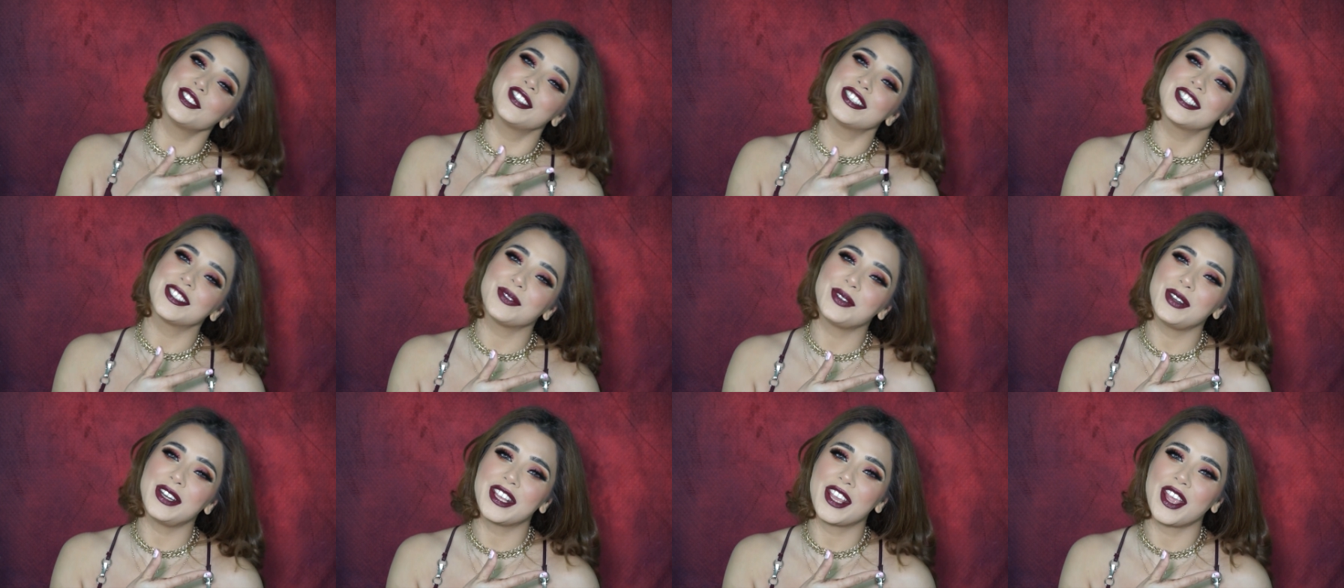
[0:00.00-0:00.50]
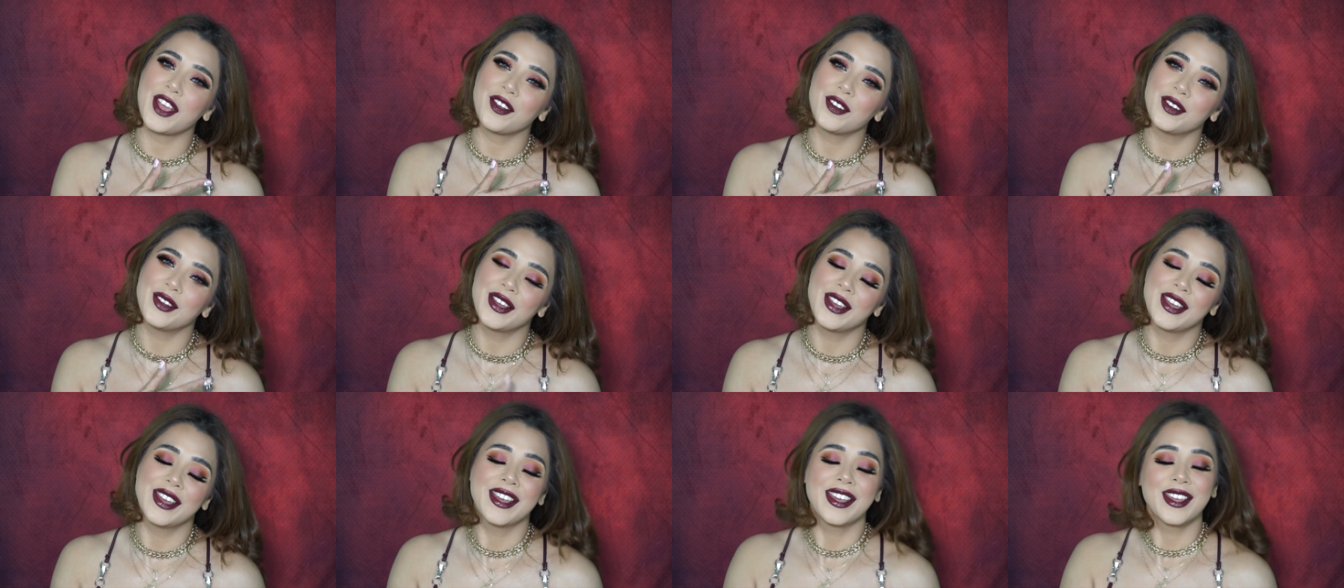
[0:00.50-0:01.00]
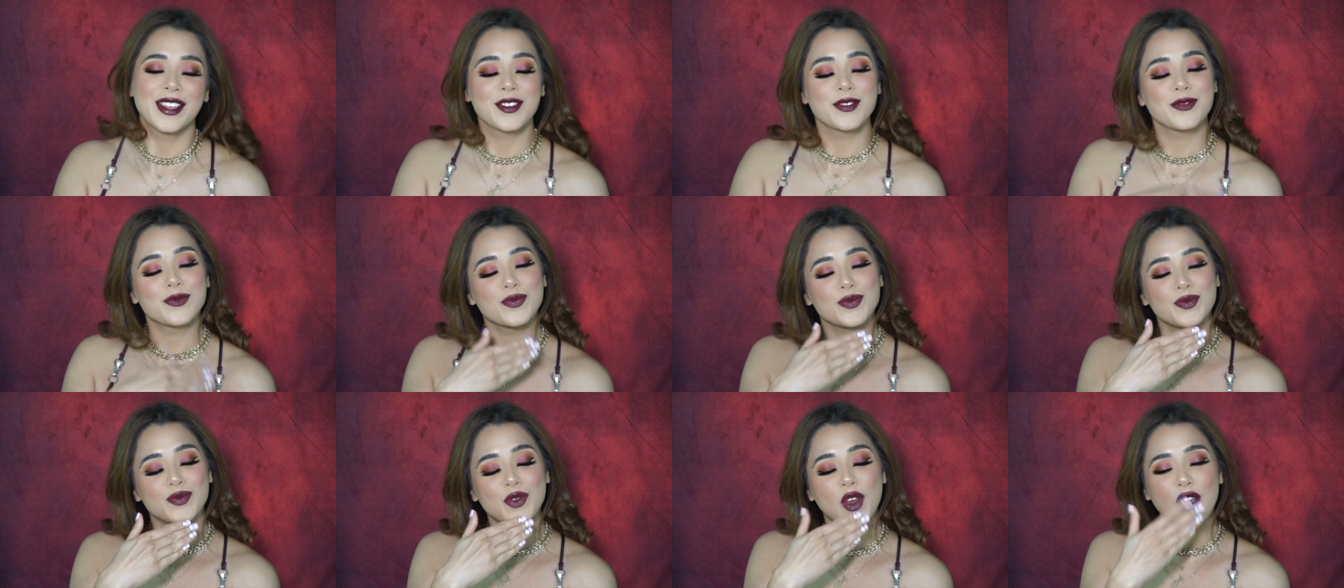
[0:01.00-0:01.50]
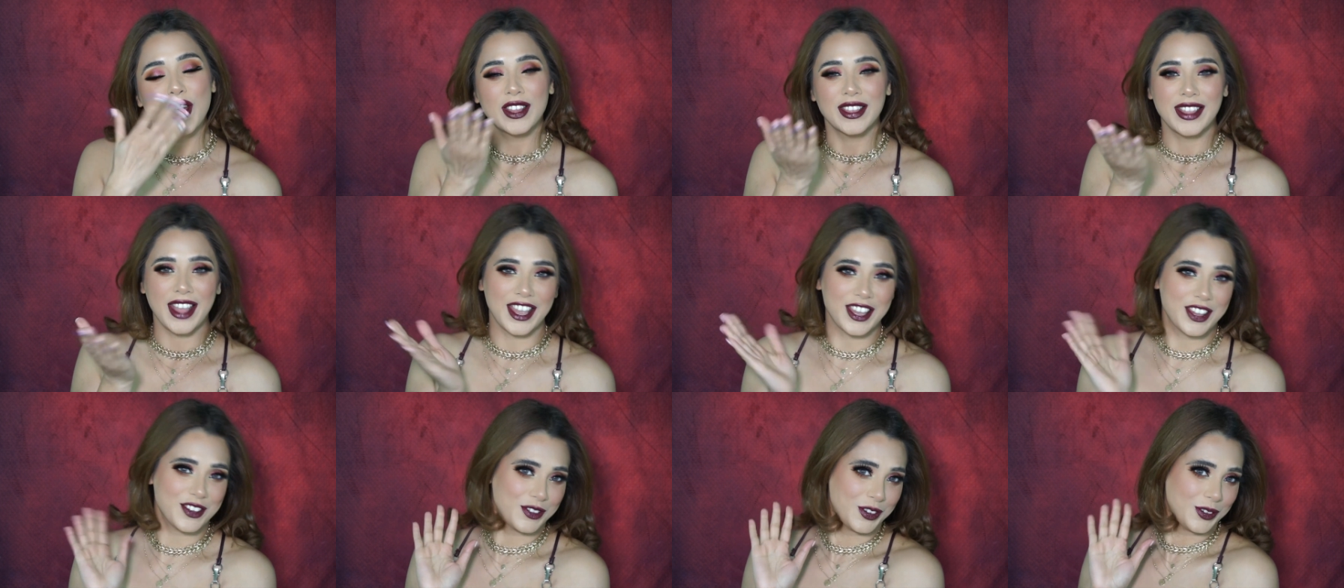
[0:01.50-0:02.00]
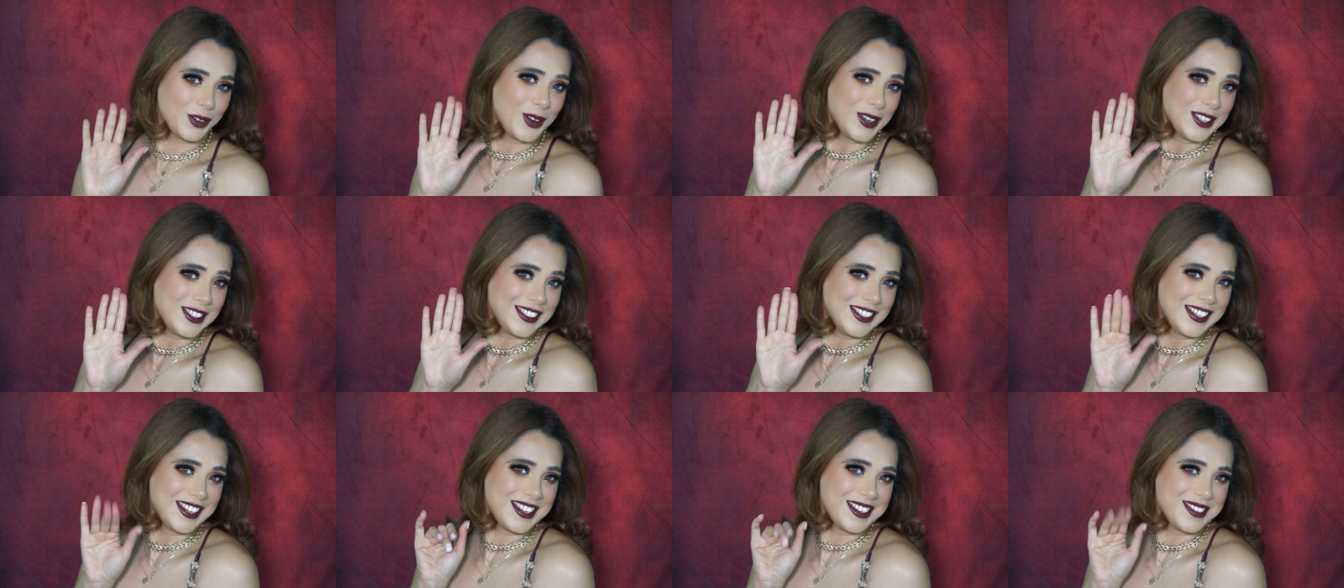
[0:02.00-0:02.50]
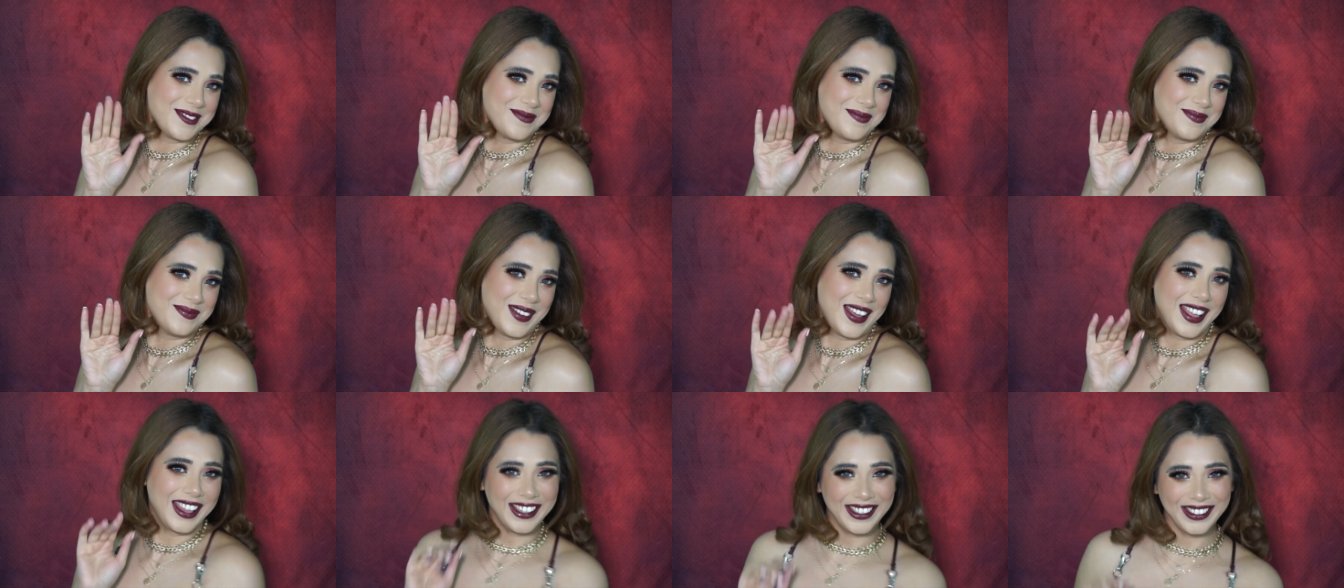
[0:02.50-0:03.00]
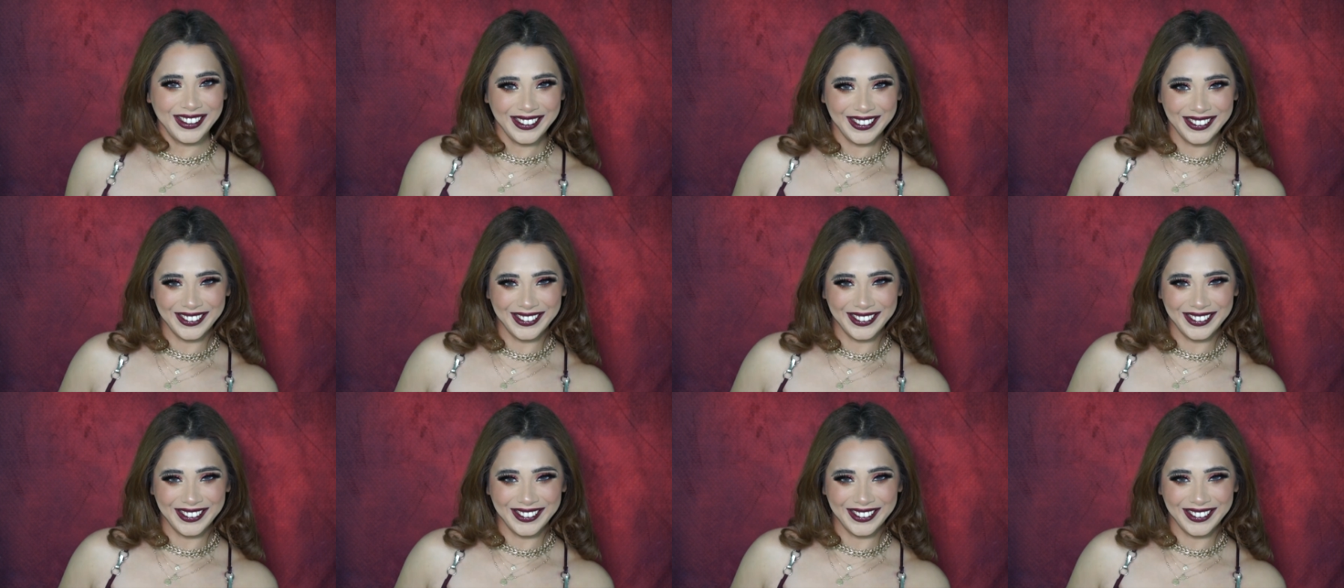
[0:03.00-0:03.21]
this video. Thank you for watching. Bye.